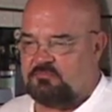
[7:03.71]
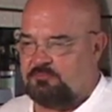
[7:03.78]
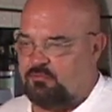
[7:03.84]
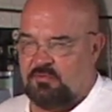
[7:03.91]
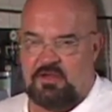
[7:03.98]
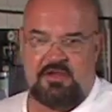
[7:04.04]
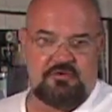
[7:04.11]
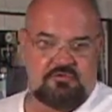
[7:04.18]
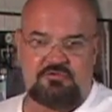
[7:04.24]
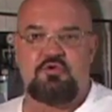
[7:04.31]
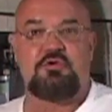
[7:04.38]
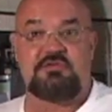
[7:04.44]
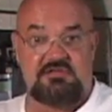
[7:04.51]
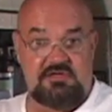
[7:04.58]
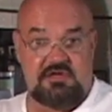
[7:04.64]
Bread or
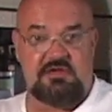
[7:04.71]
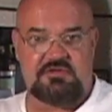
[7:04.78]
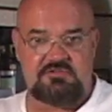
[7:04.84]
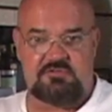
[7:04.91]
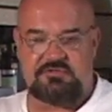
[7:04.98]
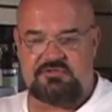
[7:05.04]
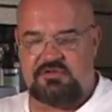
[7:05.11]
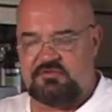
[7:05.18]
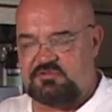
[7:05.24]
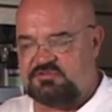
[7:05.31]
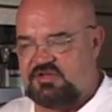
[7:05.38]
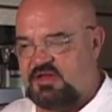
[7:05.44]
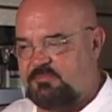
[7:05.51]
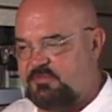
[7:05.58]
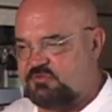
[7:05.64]
tortillas was another
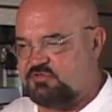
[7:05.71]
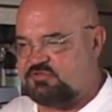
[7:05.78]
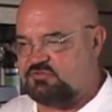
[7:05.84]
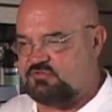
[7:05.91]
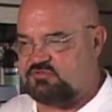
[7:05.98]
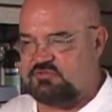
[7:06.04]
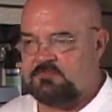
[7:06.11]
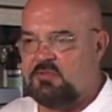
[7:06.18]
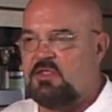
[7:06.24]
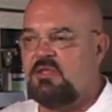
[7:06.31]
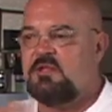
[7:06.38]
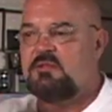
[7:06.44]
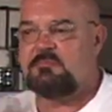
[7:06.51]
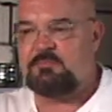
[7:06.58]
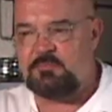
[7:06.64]
example I just used.
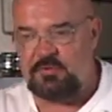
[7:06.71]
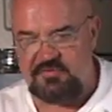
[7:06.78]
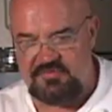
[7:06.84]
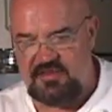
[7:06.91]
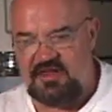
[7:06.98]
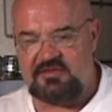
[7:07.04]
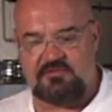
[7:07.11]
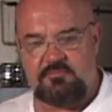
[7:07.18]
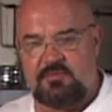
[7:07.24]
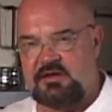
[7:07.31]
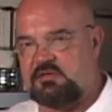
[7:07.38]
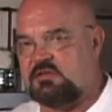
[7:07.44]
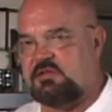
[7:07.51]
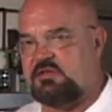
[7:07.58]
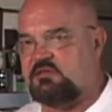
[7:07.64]
Put that
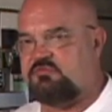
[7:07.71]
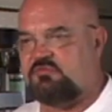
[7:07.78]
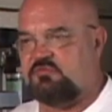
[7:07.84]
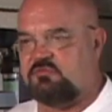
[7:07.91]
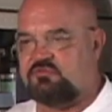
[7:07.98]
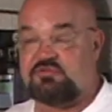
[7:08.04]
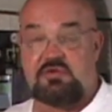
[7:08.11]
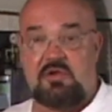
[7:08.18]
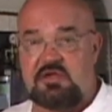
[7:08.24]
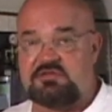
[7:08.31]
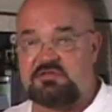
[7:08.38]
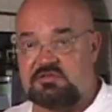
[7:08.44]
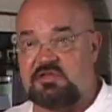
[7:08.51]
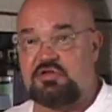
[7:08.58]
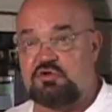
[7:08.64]
directly into
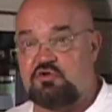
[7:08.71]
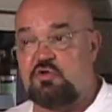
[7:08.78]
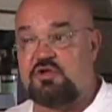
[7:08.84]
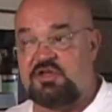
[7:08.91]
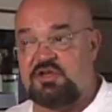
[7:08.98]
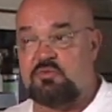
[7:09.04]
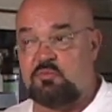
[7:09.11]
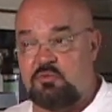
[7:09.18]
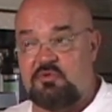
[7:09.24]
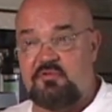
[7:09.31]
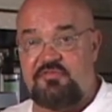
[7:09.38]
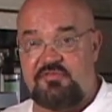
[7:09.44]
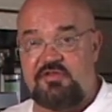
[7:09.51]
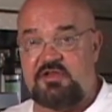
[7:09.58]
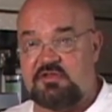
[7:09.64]
sauce and let it cook, and it will
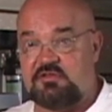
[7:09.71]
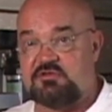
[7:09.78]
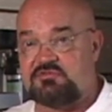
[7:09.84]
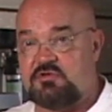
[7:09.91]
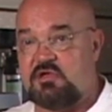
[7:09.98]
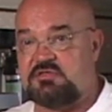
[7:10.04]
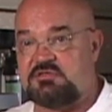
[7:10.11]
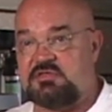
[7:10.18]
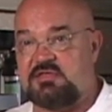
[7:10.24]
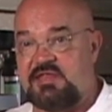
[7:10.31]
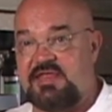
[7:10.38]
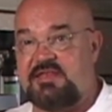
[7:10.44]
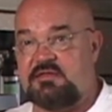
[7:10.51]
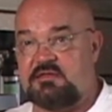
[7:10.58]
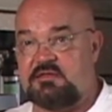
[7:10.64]
thicken the sauce and
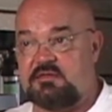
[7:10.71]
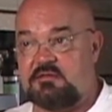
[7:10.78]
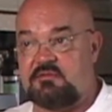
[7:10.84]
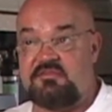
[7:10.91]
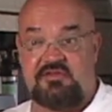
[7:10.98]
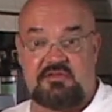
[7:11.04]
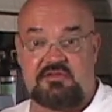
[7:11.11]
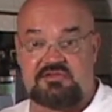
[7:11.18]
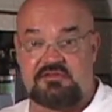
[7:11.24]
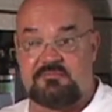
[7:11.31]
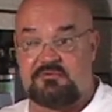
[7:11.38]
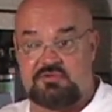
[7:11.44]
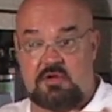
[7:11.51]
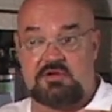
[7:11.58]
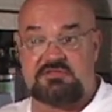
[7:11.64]
aid in the thickness of the
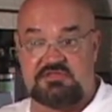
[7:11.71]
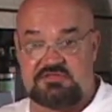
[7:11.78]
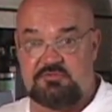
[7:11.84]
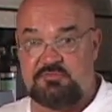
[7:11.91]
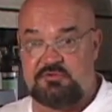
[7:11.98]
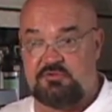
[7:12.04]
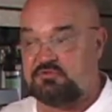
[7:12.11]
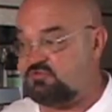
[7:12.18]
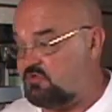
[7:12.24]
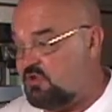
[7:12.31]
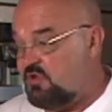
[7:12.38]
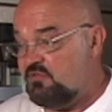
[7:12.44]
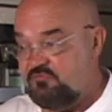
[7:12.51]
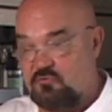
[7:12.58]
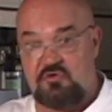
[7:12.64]
sauce as it reduces.
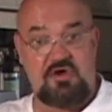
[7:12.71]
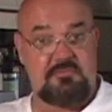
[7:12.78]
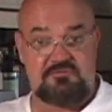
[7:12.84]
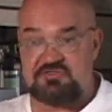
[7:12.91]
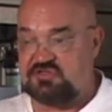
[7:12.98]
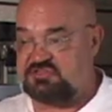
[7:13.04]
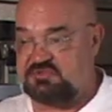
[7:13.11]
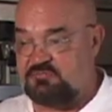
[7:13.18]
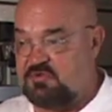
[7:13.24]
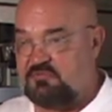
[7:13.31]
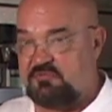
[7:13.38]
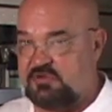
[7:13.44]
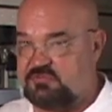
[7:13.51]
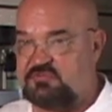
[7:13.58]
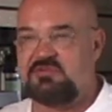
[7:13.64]
Throw a couple slices of bread
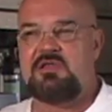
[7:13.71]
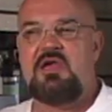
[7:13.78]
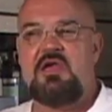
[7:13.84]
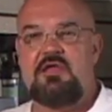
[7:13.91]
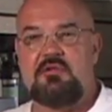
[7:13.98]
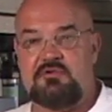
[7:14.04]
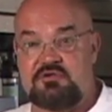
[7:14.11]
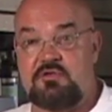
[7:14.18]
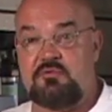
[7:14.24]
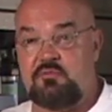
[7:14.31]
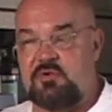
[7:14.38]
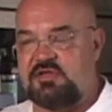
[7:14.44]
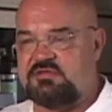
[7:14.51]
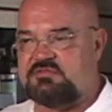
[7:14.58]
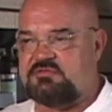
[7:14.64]
right in. So there's other
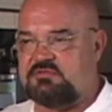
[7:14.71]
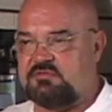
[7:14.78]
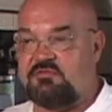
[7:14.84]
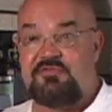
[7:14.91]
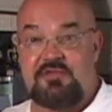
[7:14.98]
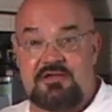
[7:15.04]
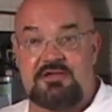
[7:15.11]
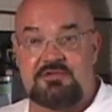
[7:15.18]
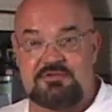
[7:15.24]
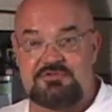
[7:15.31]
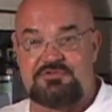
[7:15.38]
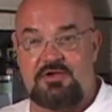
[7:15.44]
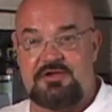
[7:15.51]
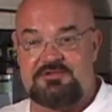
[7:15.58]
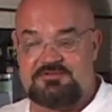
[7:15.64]
ways to thicken the
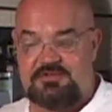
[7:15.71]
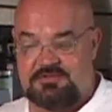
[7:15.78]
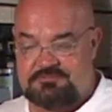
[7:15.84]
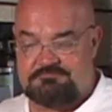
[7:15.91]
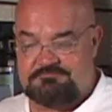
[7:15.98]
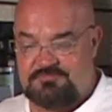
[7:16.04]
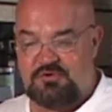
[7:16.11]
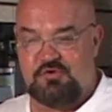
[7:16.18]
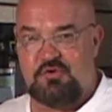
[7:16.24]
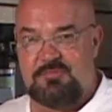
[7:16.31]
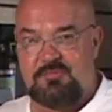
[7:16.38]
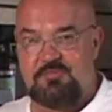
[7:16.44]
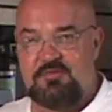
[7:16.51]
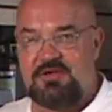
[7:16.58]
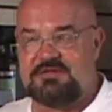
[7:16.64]
sauce than the
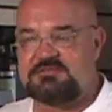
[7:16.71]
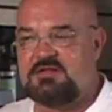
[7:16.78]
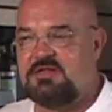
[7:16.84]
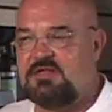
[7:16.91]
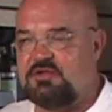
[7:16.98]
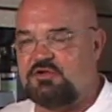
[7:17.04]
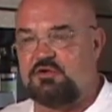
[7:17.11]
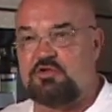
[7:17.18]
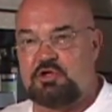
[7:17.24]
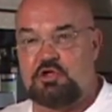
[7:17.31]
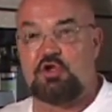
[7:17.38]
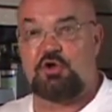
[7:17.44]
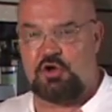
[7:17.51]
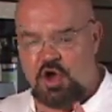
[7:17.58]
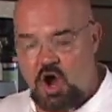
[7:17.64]
normal ways. You're going to
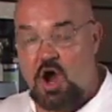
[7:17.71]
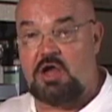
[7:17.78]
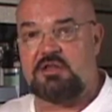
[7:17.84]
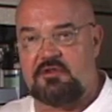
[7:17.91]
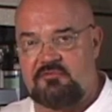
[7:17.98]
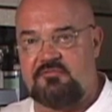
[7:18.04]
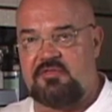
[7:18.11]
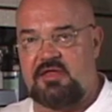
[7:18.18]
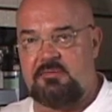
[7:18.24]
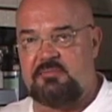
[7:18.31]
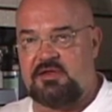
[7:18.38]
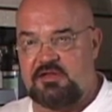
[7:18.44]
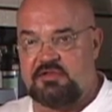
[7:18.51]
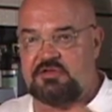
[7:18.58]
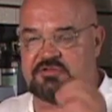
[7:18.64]
learn all of them
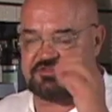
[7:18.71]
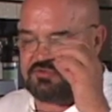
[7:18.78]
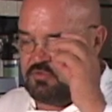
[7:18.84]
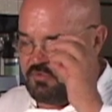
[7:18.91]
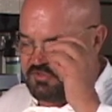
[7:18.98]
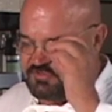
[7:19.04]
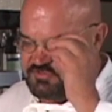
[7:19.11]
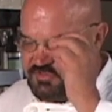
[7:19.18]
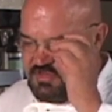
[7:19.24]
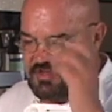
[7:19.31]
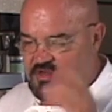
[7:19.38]
in this course.